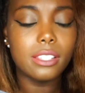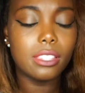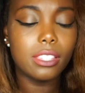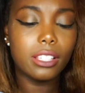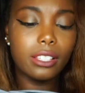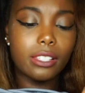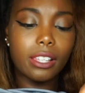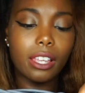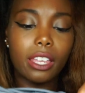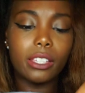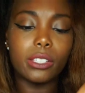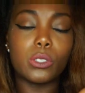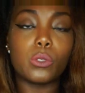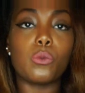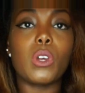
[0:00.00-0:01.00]
in the
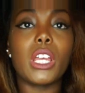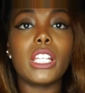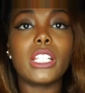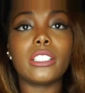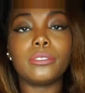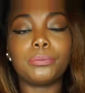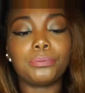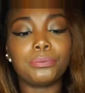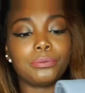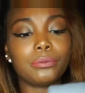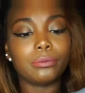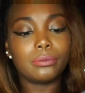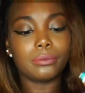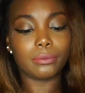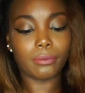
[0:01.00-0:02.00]
size 1.
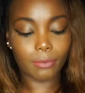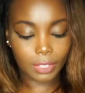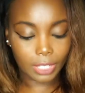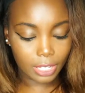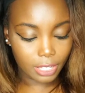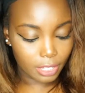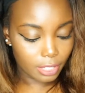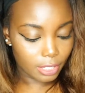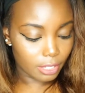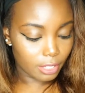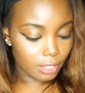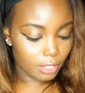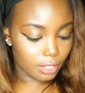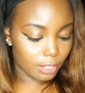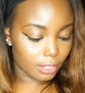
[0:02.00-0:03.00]

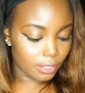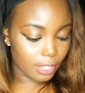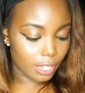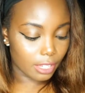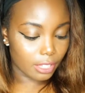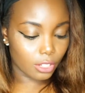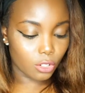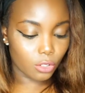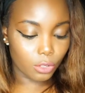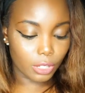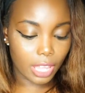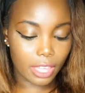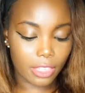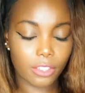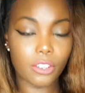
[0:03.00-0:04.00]
And it's like a
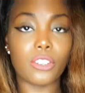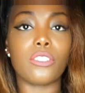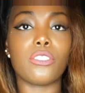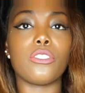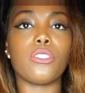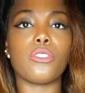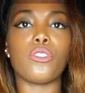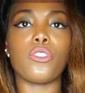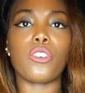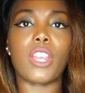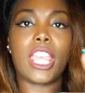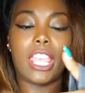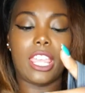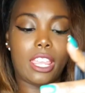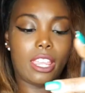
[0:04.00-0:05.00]
heathered
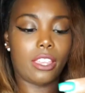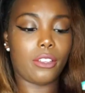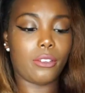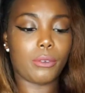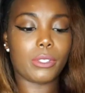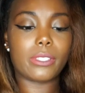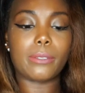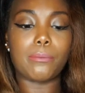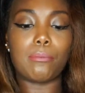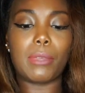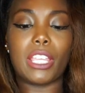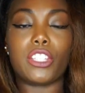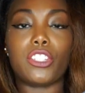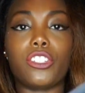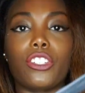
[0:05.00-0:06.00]
gray with some
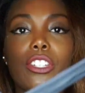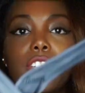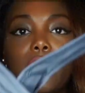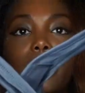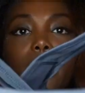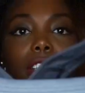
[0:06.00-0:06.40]
mesh.